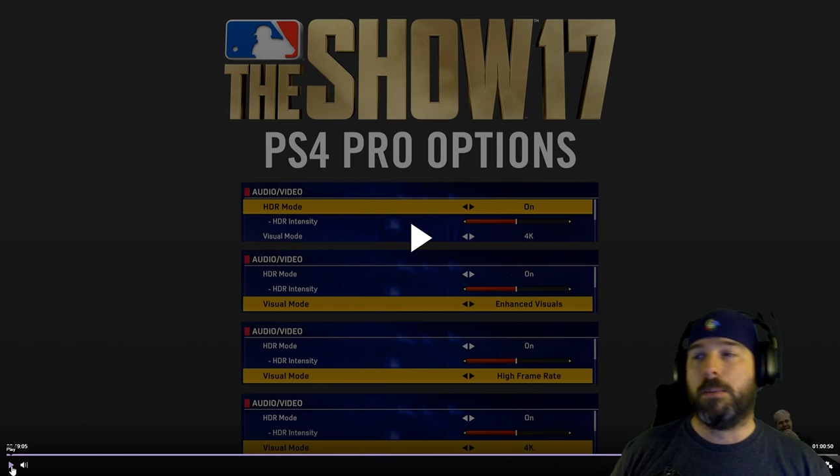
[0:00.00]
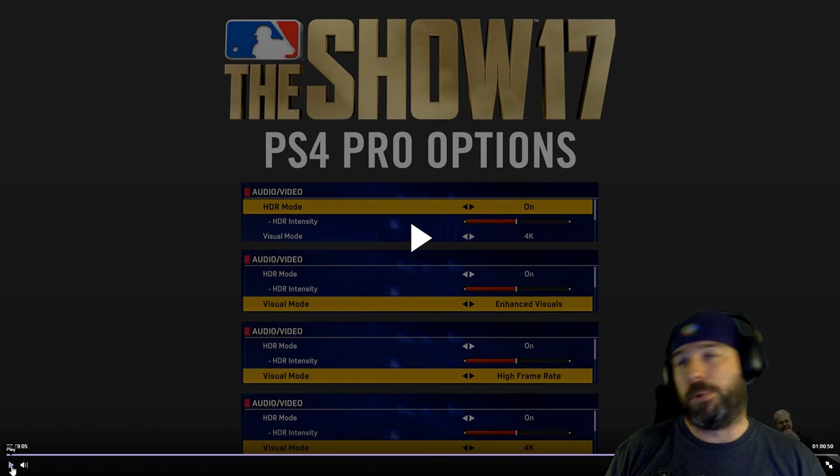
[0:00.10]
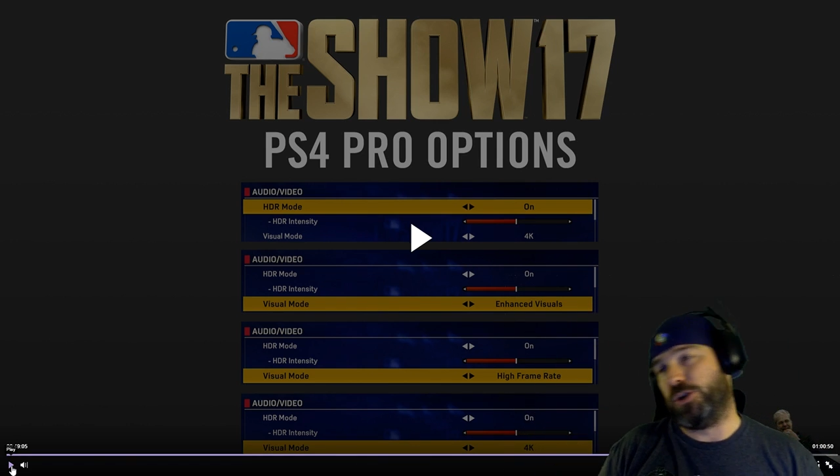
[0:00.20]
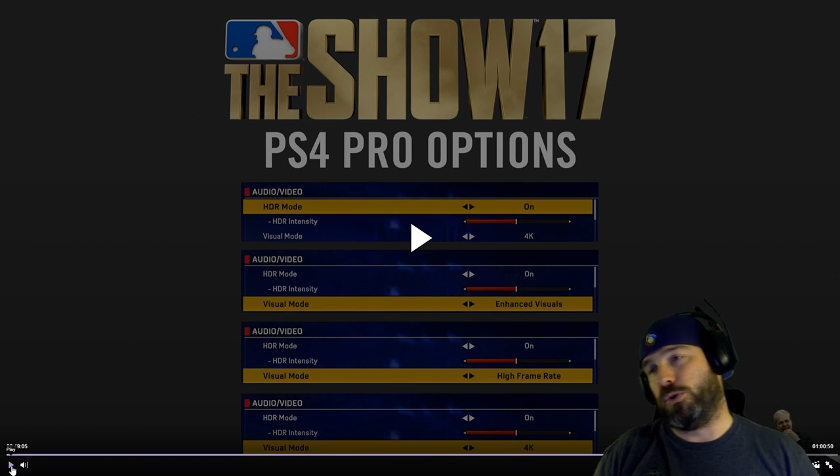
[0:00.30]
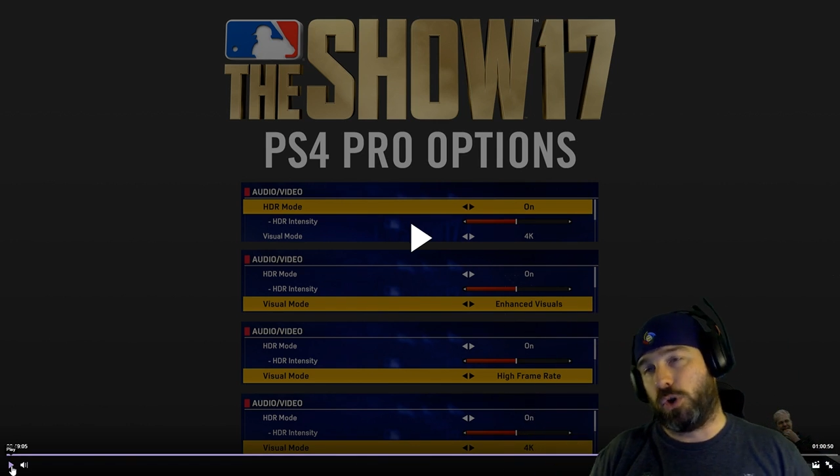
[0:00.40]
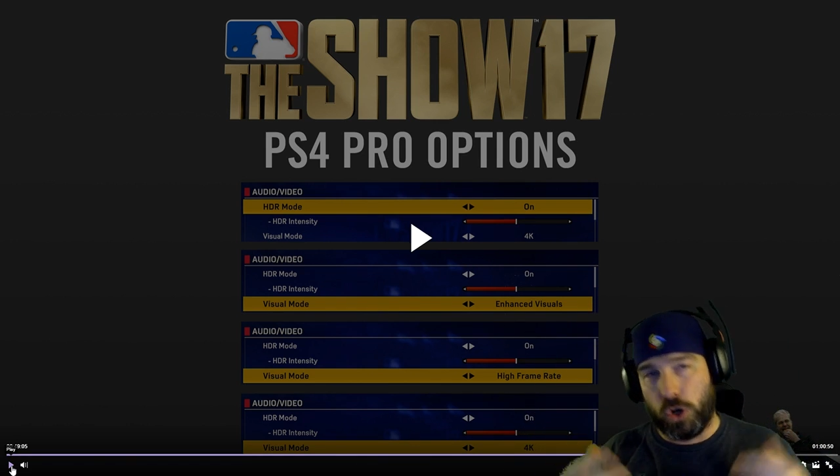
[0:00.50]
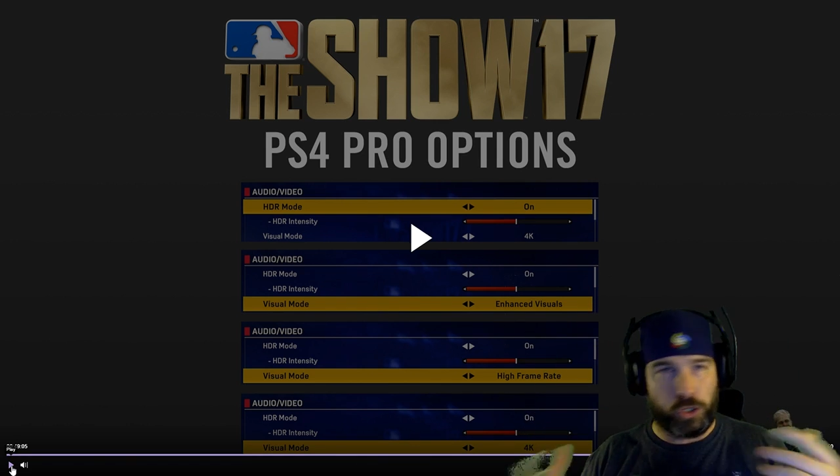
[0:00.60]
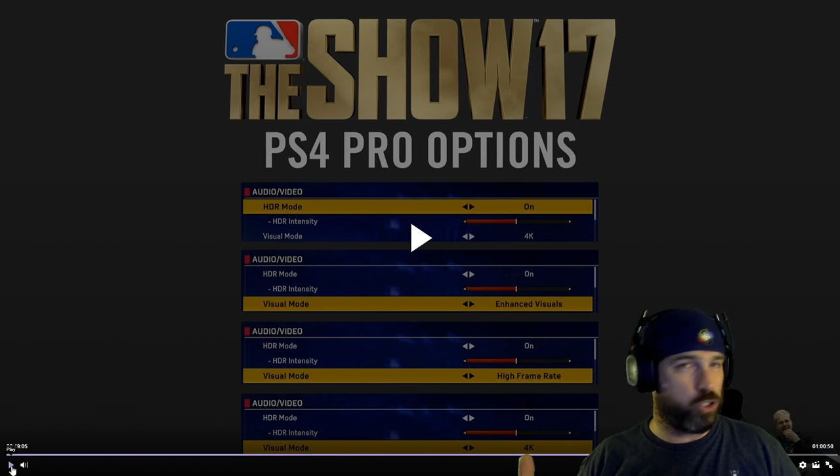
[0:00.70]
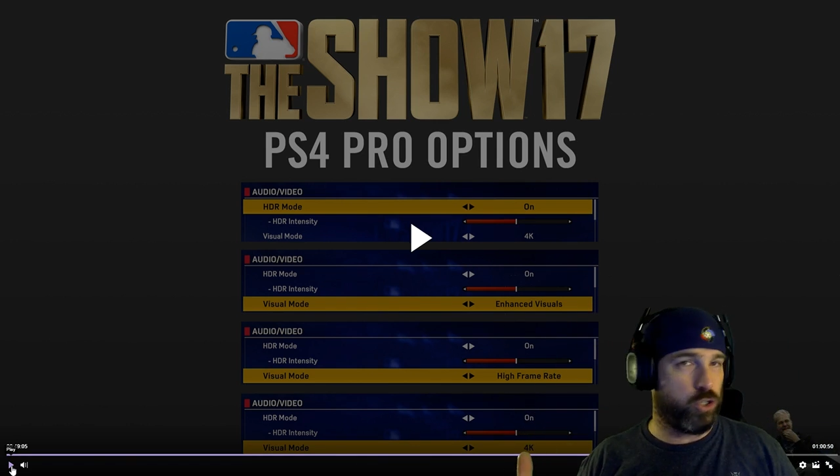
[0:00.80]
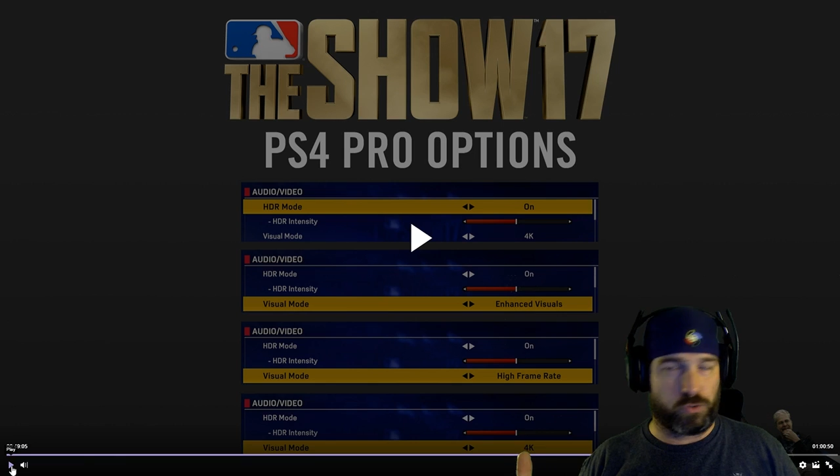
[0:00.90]
but you could
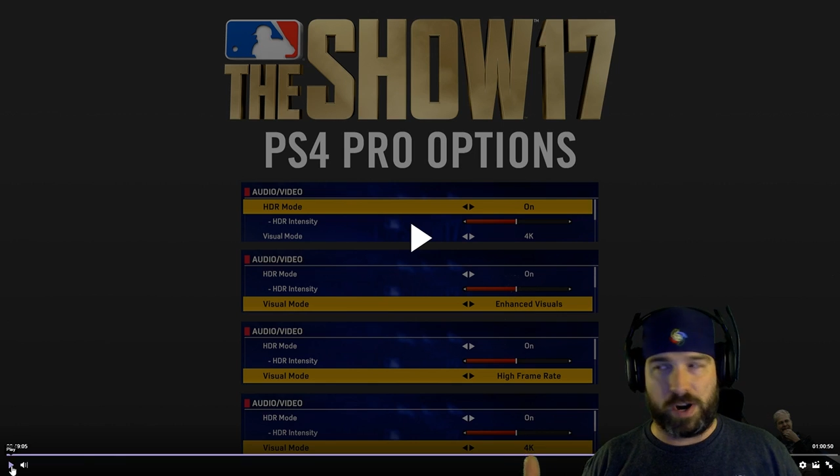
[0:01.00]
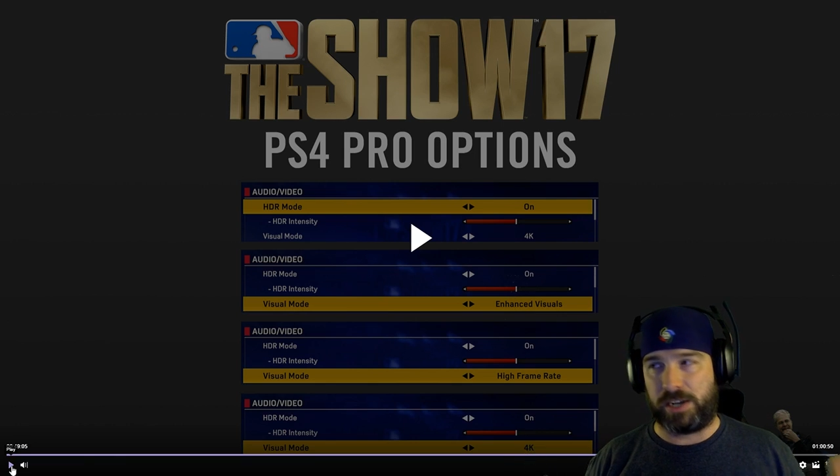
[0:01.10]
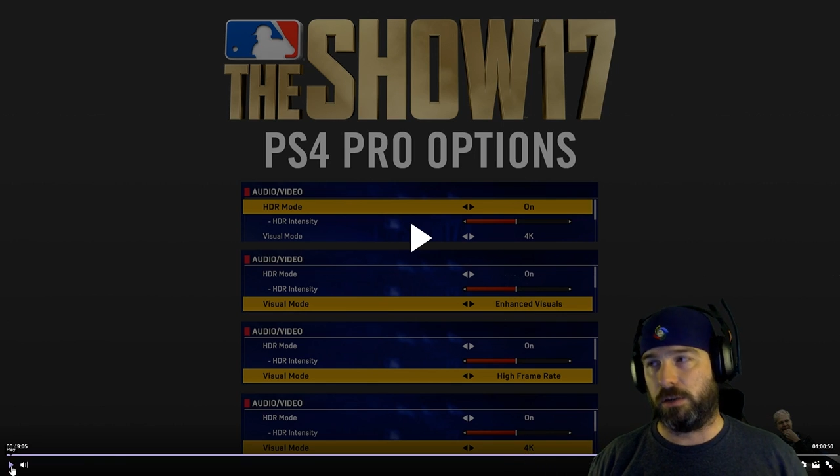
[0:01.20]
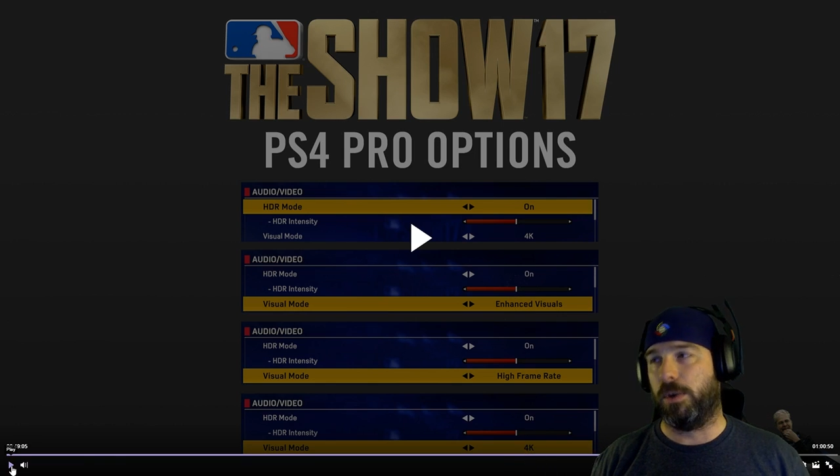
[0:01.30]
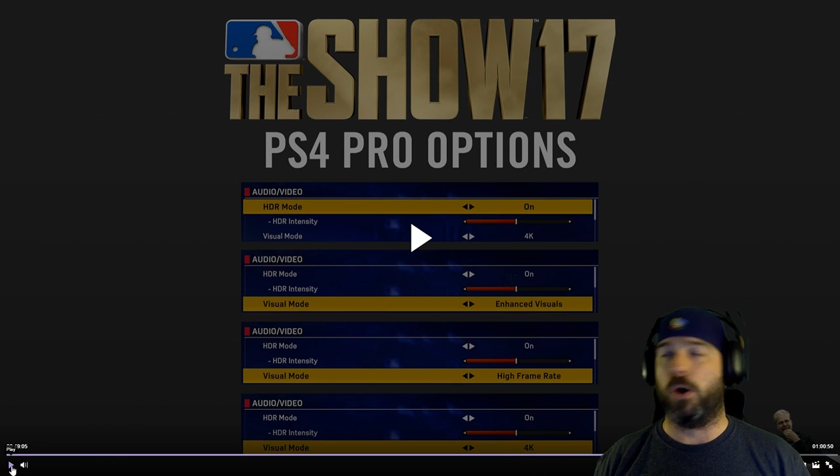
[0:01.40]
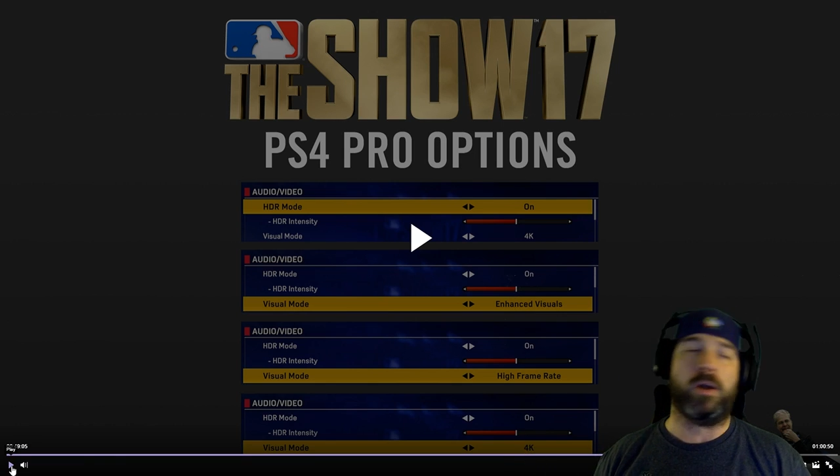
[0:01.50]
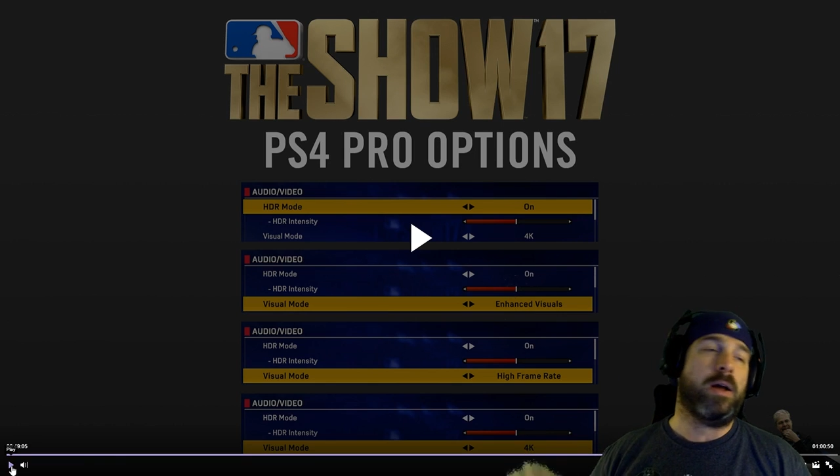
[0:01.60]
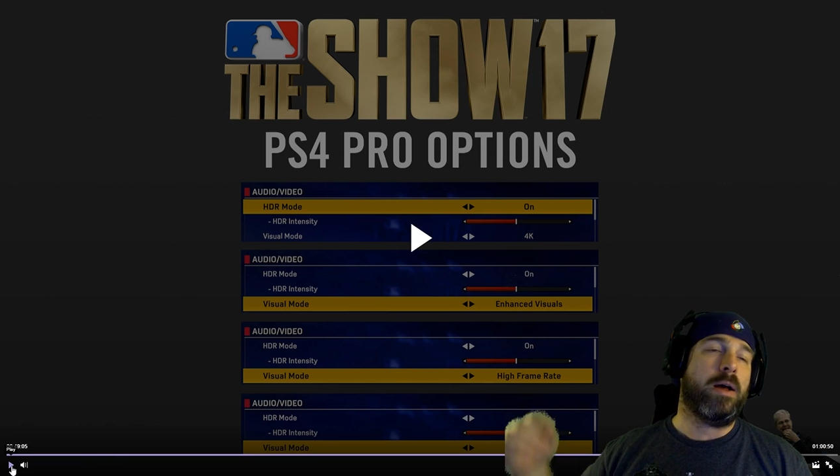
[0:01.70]
just use regular mode.